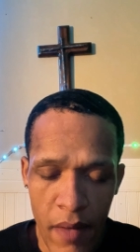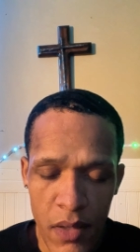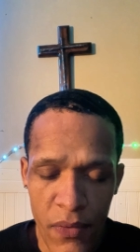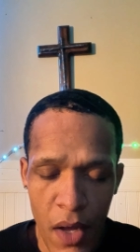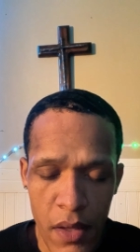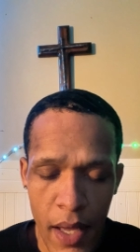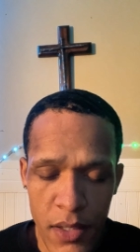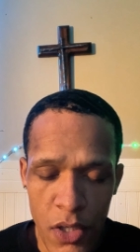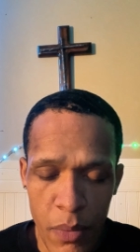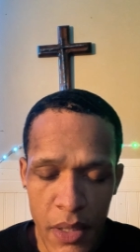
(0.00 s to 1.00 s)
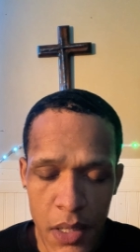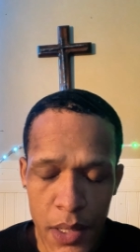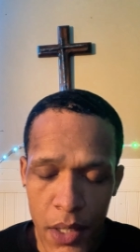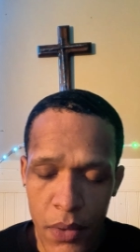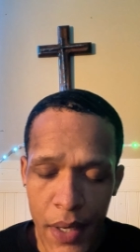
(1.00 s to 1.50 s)
Heavenly Father, I ask you, please
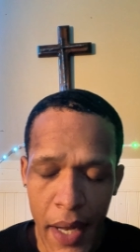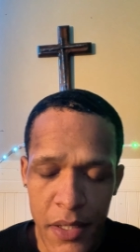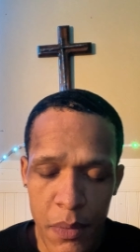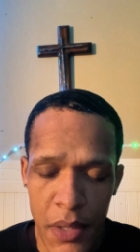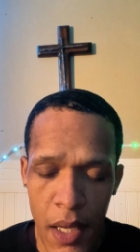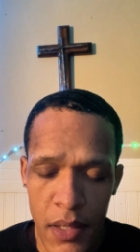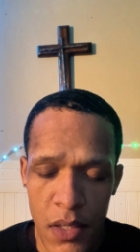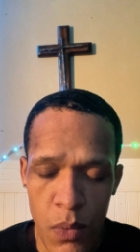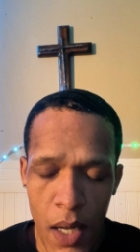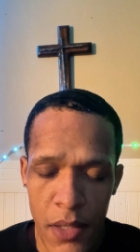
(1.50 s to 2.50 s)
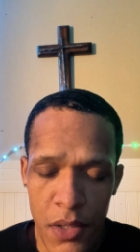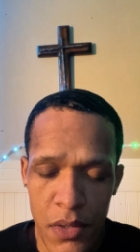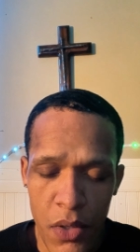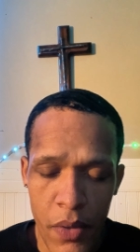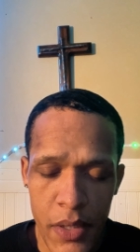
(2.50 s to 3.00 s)
continue, God, to protect us, watch
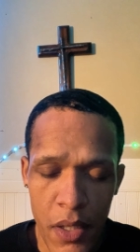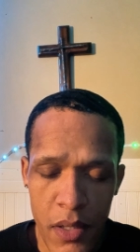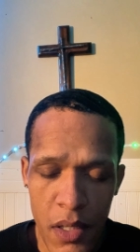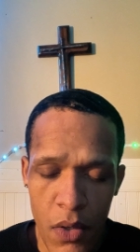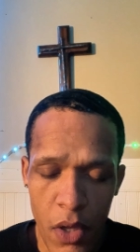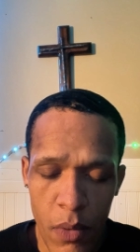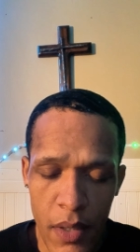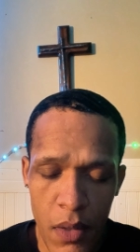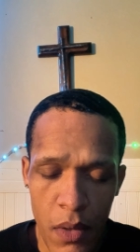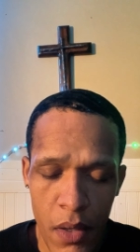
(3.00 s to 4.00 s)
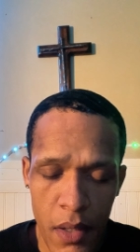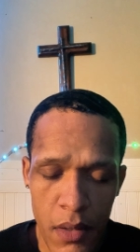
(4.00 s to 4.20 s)
us, nourish us, and all that we do.